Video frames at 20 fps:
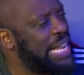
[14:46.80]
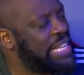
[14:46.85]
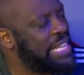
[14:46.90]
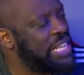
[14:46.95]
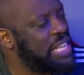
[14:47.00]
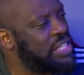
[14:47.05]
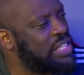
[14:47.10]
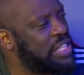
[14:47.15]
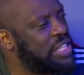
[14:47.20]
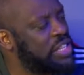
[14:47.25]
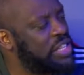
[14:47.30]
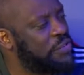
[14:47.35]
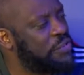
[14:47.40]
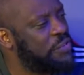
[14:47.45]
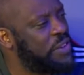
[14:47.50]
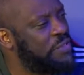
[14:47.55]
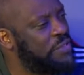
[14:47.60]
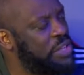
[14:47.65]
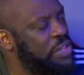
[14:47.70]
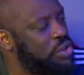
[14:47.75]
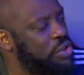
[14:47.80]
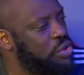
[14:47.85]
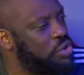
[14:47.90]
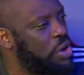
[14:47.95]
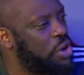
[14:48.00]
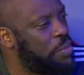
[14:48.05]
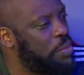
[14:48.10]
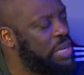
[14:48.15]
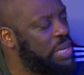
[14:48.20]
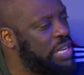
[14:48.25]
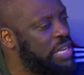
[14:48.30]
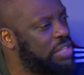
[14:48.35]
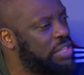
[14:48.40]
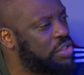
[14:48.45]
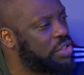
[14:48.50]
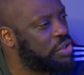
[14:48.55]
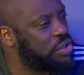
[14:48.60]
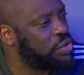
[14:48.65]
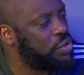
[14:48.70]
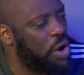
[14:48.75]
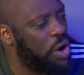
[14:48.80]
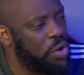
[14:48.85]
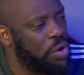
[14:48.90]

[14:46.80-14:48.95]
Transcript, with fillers: kids in his fifties. You Sir, told me niggas too old.